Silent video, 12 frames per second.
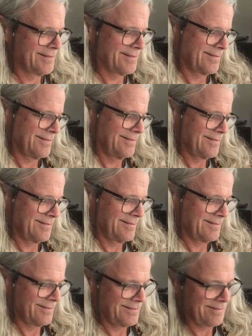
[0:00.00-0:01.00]

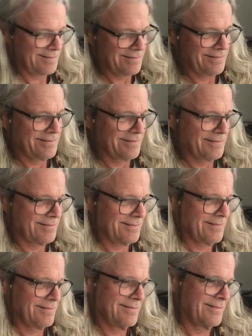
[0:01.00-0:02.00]

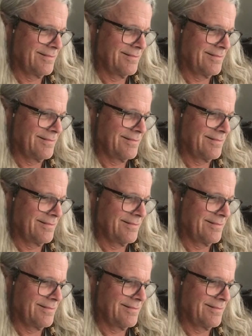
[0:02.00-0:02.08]
(no one is talking)